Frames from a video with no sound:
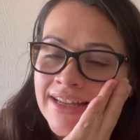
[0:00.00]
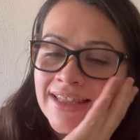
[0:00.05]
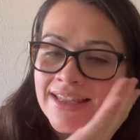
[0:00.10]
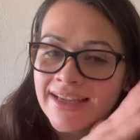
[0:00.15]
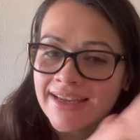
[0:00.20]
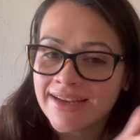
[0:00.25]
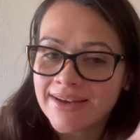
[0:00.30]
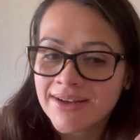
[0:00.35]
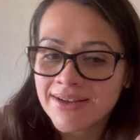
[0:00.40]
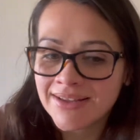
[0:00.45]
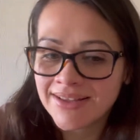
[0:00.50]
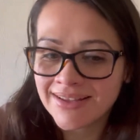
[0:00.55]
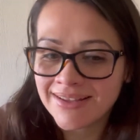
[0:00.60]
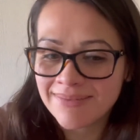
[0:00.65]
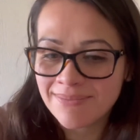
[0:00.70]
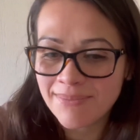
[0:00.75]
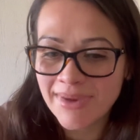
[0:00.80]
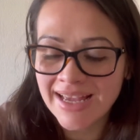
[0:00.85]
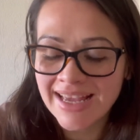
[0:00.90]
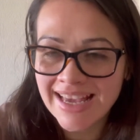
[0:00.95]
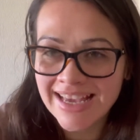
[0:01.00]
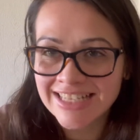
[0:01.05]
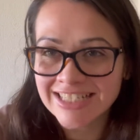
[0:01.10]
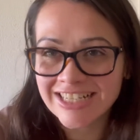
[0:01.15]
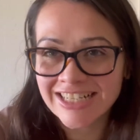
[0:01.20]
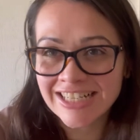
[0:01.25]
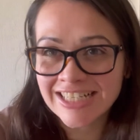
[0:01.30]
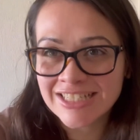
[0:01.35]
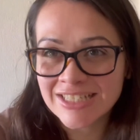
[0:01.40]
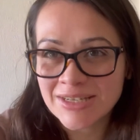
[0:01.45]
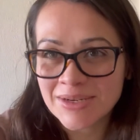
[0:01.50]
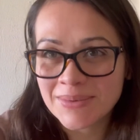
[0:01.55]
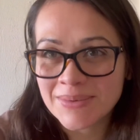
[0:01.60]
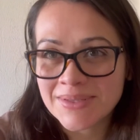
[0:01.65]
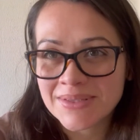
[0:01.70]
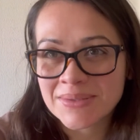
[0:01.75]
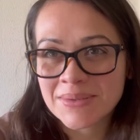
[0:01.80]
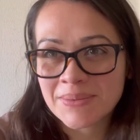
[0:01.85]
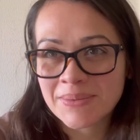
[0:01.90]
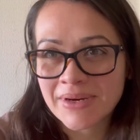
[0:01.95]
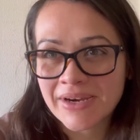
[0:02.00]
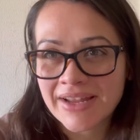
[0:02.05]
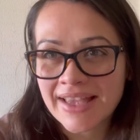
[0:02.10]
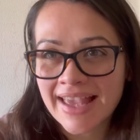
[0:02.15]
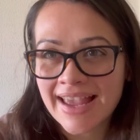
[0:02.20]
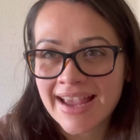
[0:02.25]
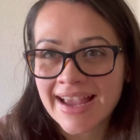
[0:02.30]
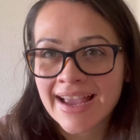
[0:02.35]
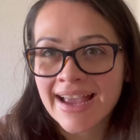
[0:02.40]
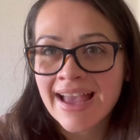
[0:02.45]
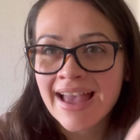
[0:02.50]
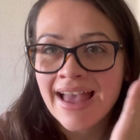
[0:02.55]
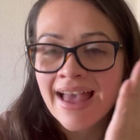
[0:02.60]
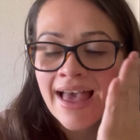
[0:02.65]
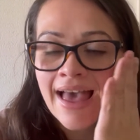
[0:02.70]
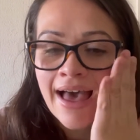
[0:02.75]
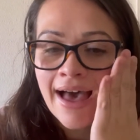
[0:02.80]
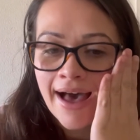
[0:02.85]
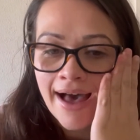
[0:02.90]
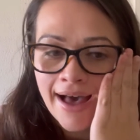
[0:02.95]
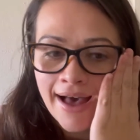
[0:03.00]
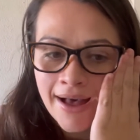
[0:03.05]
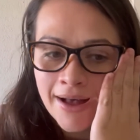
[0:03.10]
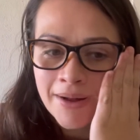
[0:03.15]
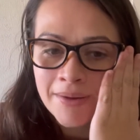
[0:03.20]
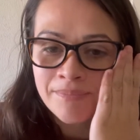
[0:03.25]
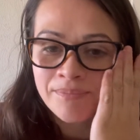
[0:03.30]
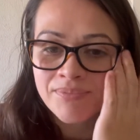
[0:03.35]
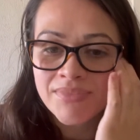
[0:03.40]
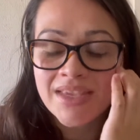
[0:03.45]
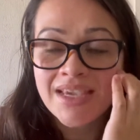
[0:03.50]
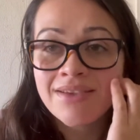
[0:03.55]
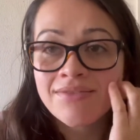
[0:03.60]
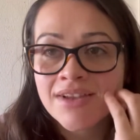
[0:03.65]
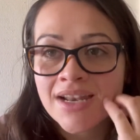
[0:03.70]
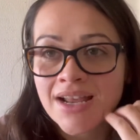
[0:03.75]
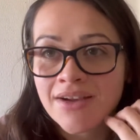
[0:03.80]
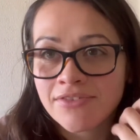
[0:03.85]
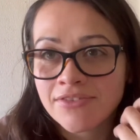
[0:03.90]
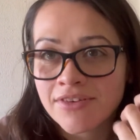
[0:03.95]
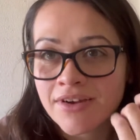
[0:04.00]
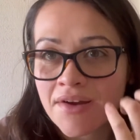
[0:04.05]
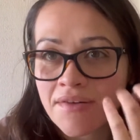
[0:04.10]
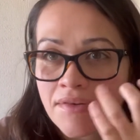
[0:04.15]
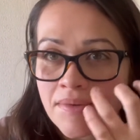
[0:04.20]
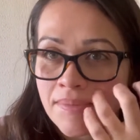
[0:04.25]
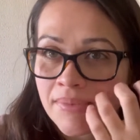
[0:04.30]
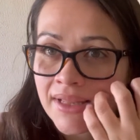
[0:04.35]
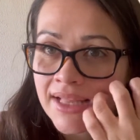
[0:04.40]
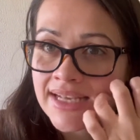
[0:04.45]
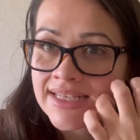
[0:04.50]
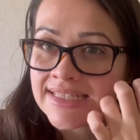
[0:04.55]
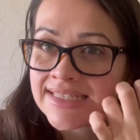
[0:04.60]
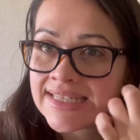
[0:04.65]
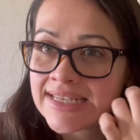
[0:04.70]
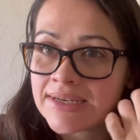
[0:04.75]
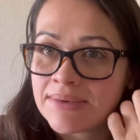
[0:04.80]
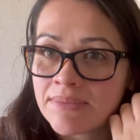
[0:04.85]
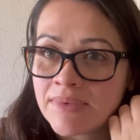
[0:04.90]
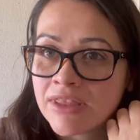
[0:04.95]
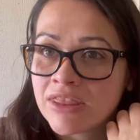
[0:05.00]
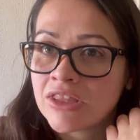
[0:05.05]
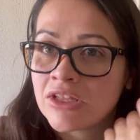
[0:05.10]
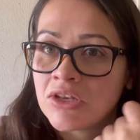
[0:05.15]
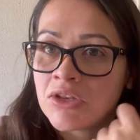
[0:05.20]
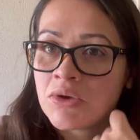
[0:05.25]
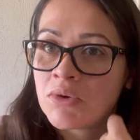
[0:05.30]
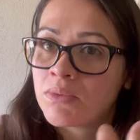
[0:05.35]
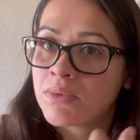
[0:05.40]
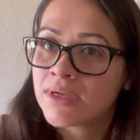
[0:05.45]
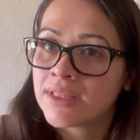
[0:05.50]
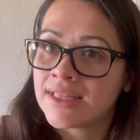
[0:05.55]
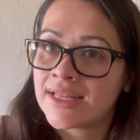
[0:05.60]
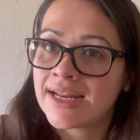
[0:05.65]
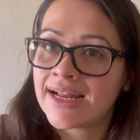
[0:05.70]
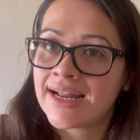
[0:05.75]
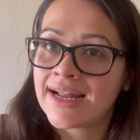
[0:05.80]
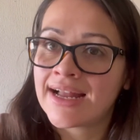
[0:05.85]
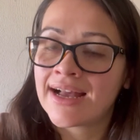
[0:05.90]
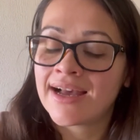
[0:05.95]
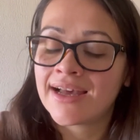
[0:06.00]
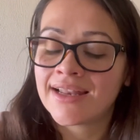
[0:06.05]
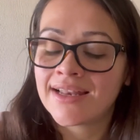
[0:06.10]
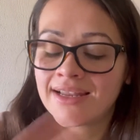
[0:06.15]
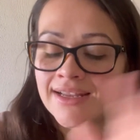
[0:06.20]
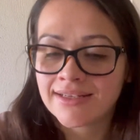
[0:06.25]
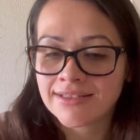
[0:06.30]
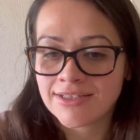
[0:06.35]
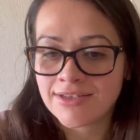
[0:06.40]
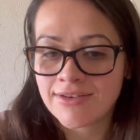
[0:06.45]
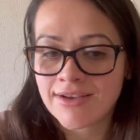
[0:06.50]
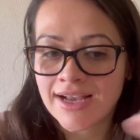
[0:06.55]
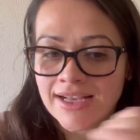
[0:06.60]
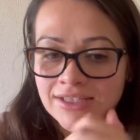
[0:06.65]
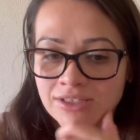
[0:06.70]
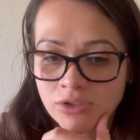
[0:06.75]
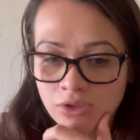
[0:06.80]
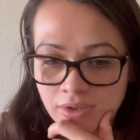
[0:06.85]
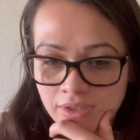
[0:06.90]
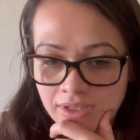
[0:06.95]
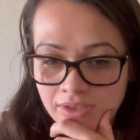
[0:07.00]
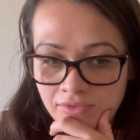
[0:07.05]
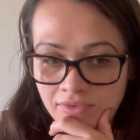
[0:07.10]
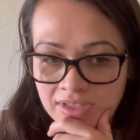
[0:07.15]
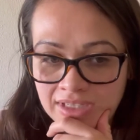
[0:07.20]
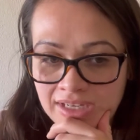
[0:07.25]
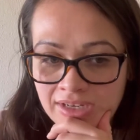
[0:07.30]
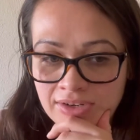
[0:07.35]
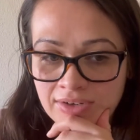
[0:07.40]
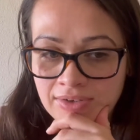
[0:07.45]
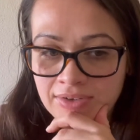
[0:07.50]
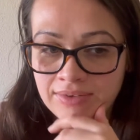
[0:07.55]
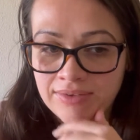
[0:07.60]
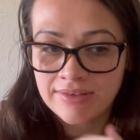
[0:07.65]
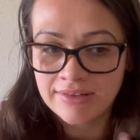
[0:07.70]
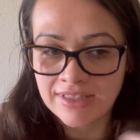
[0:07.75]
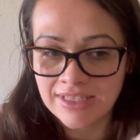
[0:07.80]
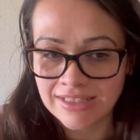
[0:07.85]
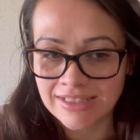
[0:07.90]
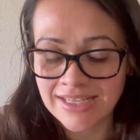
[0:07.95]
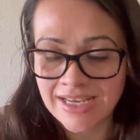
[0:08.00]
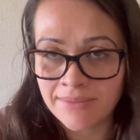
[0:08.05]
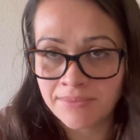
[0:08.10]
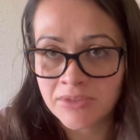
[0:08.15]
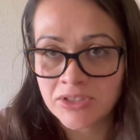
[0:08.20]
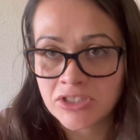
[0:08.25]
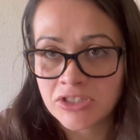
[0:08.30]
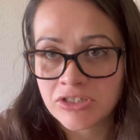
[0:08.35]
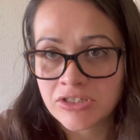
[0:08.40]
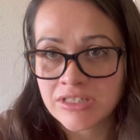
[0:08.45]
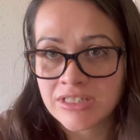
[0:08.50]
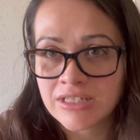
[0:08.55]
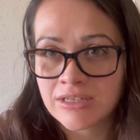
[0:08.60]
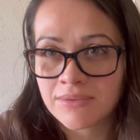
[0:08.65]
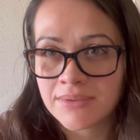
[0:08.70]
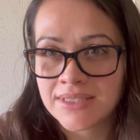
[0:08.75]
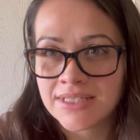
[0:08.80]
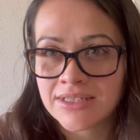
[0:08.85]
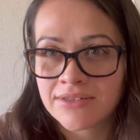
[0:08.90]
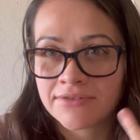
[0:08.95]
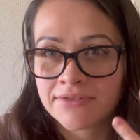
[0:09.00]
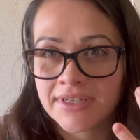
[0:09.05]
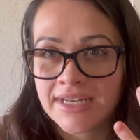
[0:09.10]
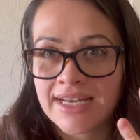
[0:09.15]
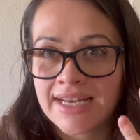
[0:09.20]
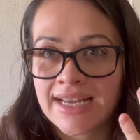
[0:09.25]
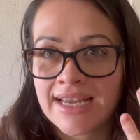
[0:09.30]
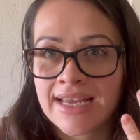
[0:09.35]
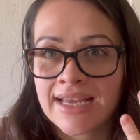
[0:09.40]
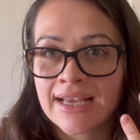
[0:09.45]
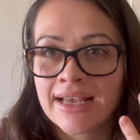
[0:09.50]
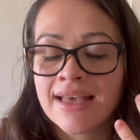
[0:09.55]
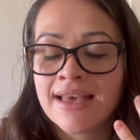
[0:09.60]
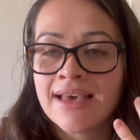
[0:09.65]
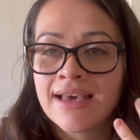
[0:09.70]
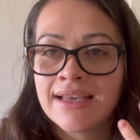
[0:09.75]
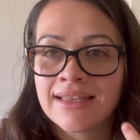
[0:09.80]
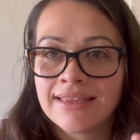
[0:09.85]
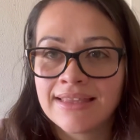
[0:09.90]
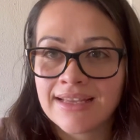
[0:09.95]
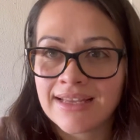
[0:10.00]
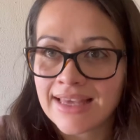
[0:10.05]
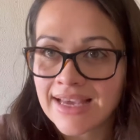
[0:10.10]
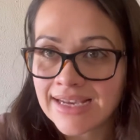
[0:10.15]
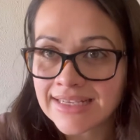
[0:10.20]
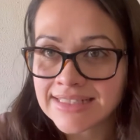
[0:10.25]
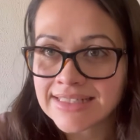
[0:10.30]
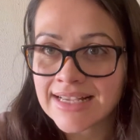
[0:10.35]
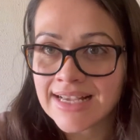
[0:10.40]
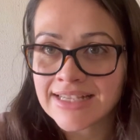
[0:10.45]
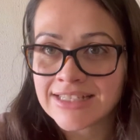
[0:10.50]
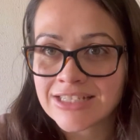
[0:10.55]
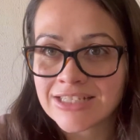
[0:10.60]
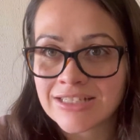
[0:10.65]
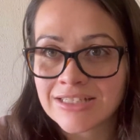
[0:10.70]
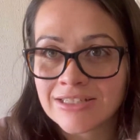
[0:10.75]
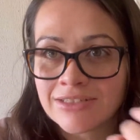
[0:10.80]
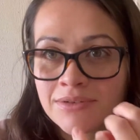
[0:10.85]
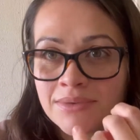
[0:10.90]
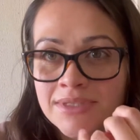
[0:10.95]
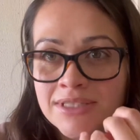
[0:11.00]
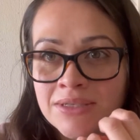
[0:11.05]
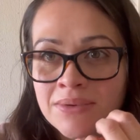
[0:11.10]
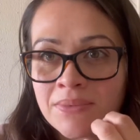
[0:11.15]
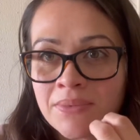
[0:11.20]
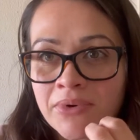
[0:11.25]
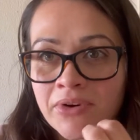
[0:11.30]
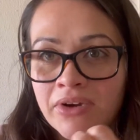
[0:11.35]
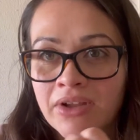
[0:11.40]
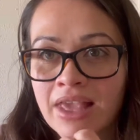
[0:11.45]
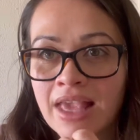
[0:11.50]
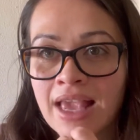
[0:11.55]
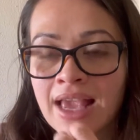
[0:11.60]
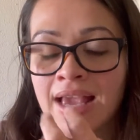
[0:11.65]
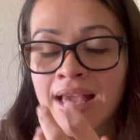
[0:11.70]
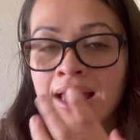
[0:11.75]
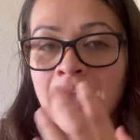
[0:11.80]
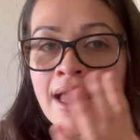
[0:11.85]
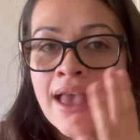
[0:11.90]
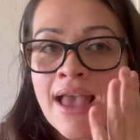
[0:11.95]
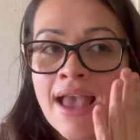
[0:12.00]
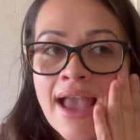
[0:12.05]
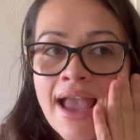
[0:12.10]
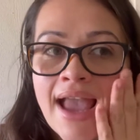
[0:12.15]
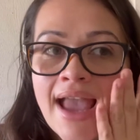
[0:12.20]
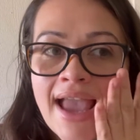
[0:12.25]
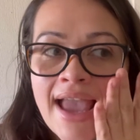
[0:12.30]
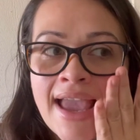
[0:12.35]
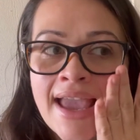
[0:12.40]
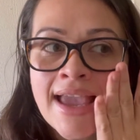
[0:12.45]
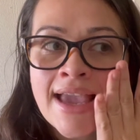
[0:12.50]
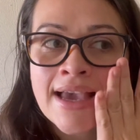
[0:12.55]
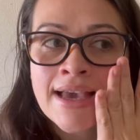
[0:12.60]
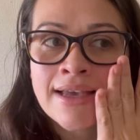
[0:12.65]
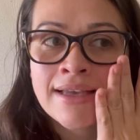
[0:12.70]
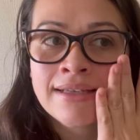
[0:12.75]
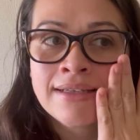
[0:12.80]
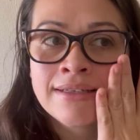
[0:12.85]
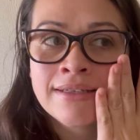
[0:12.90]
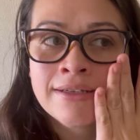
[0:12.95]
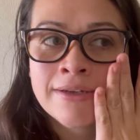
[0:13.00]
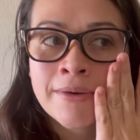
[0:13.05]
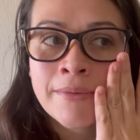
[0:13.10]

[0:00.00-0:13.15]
like my gauge cluster wasn't working even after I replaced it with the new one that I got. As you guys saw in the video, the temperature still wasn't reading, the gas gauge still wasn't working, and